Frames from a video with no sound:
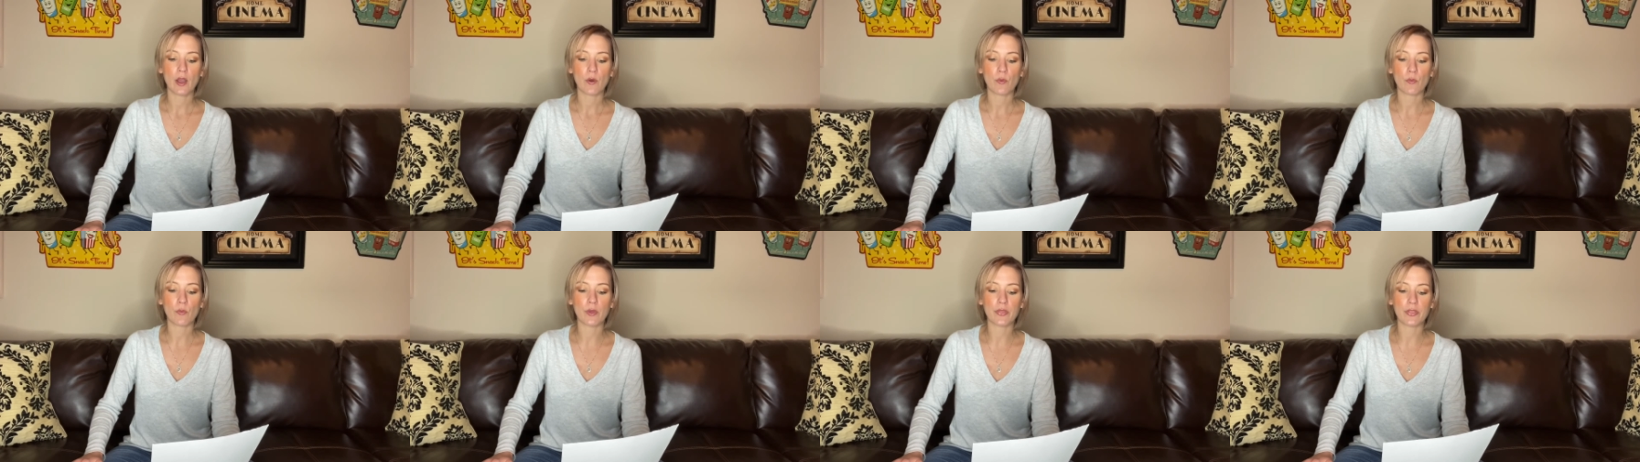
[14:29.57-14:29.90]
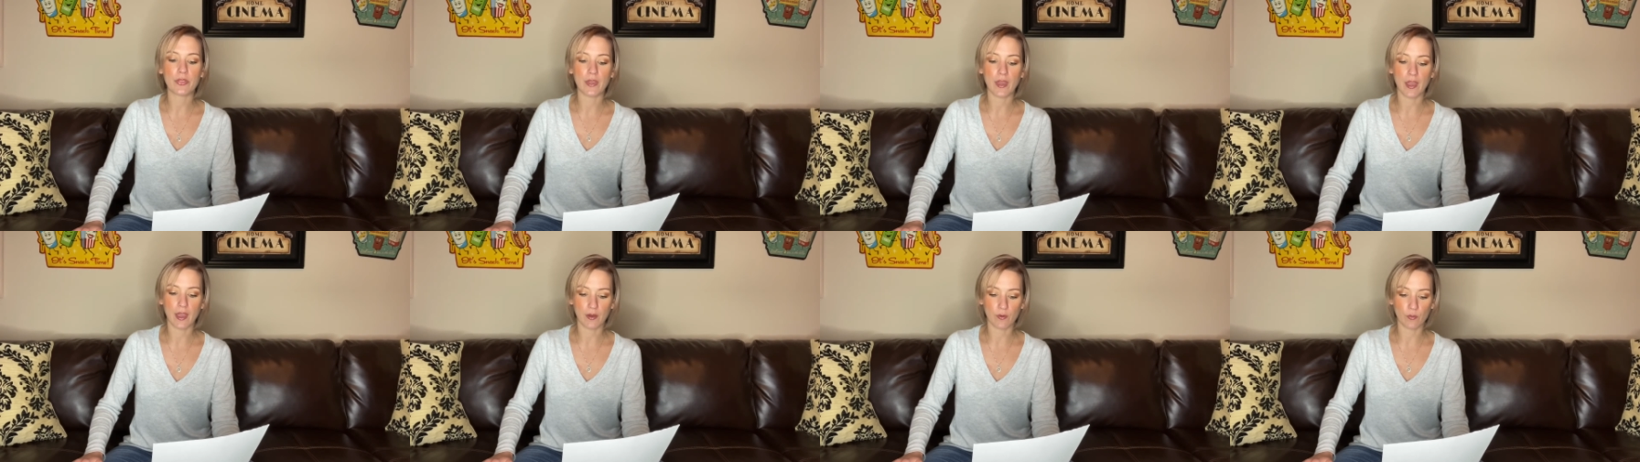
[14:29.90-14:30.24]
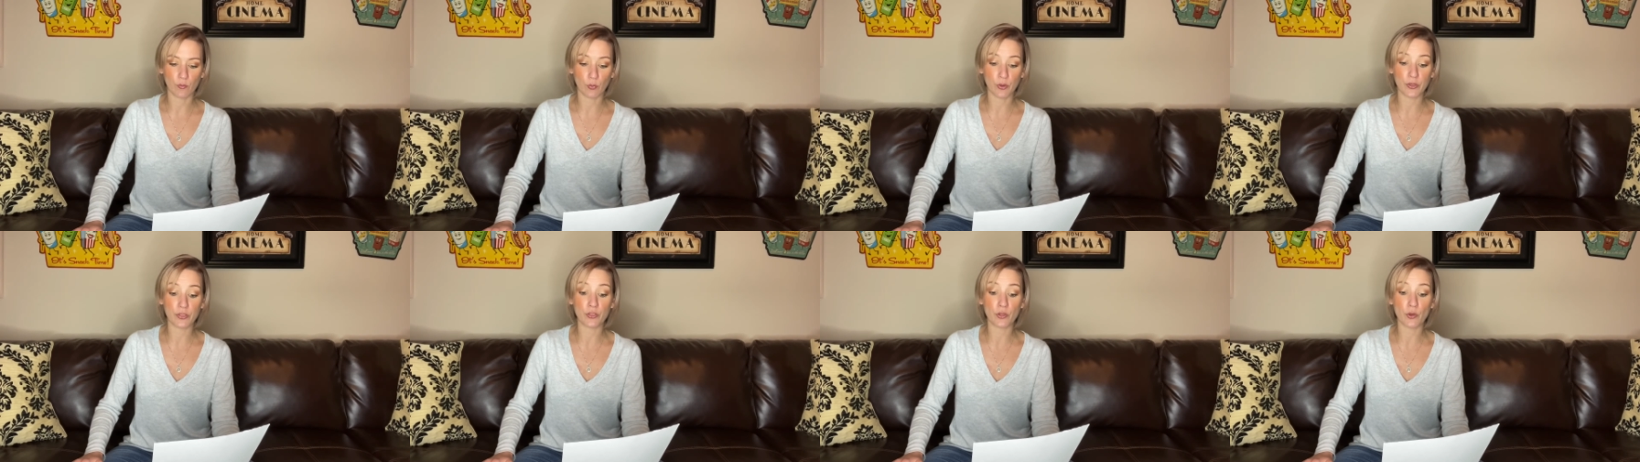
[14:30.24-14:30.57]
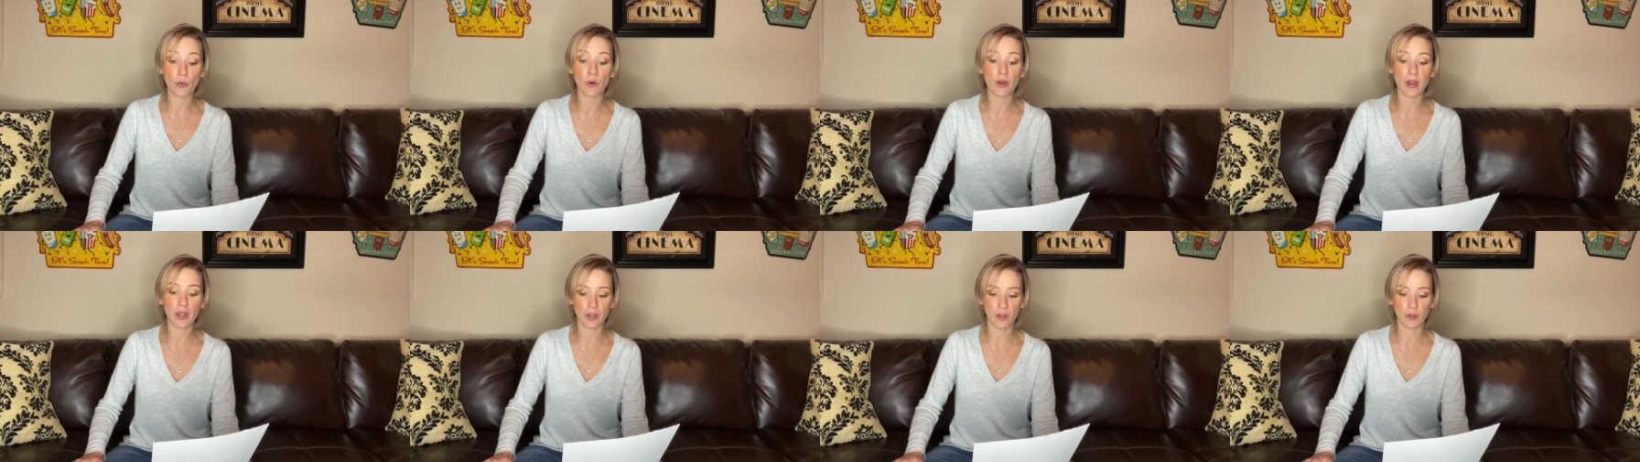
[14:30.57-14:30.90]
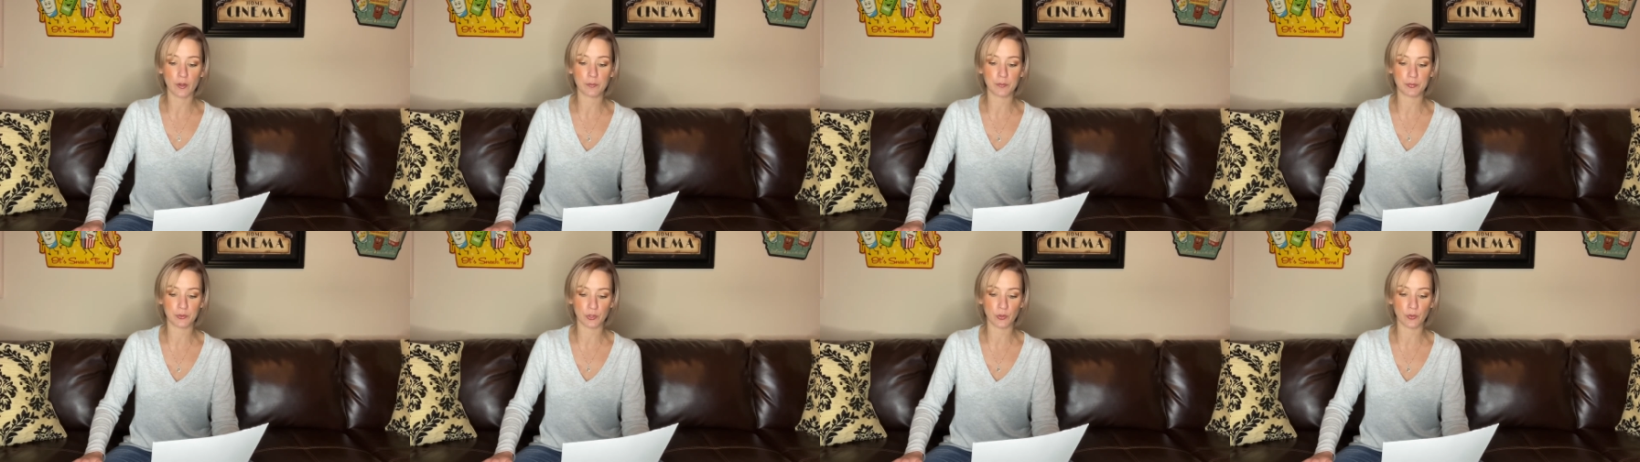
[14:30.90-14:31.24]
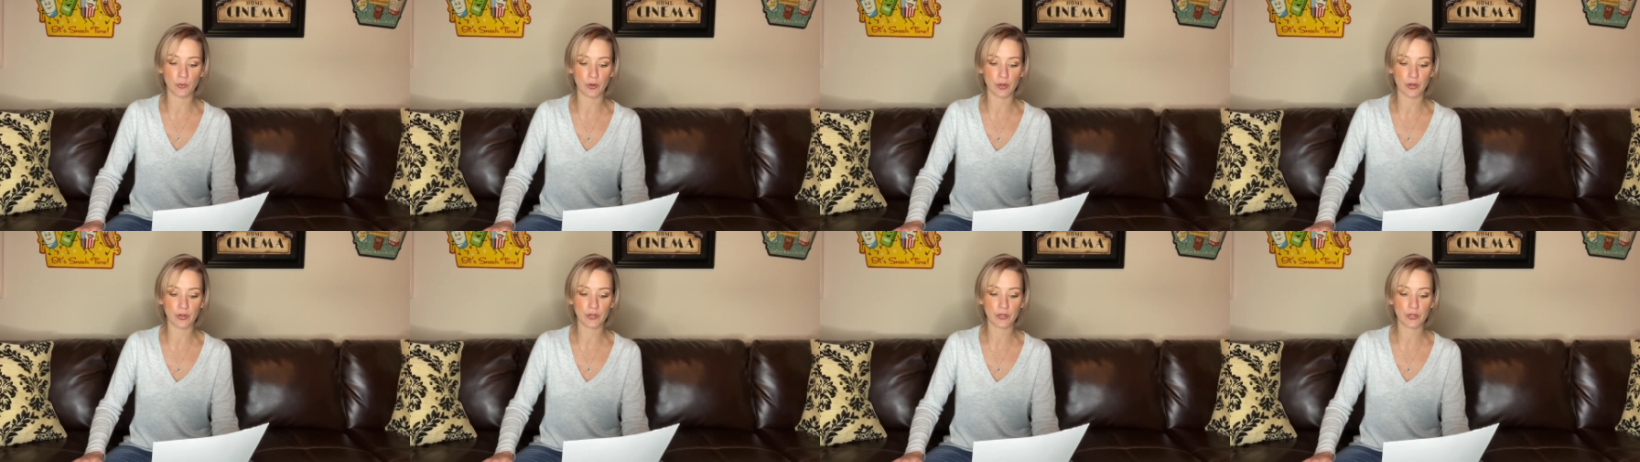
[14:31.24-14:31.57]
with the with your help,
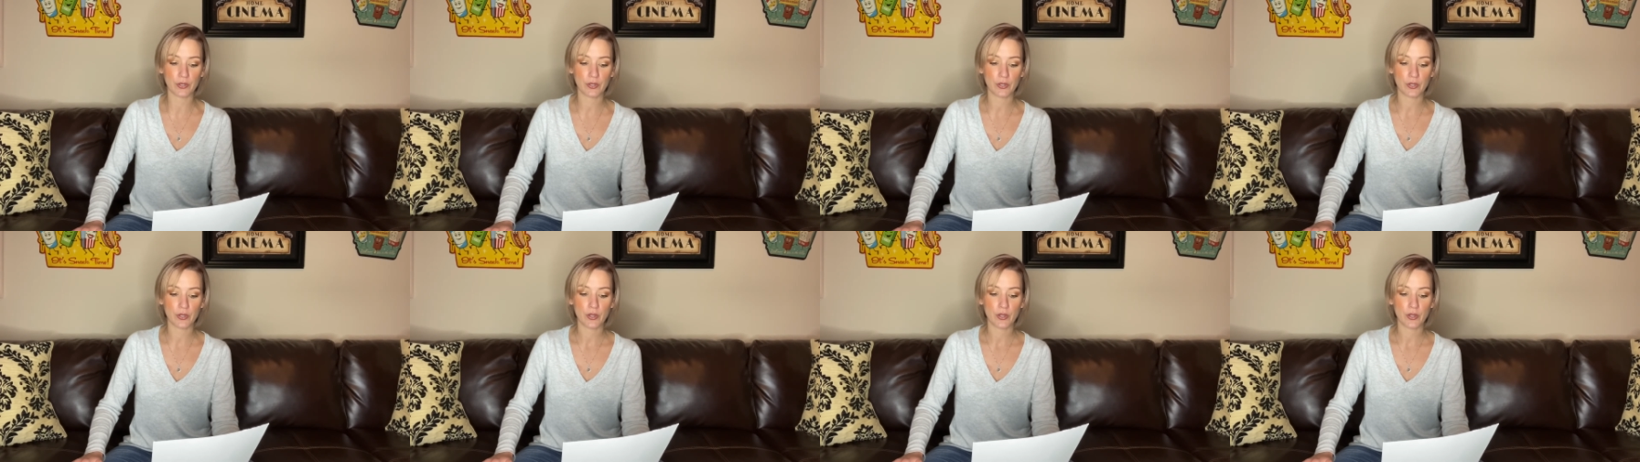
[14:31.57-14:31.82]
Lord.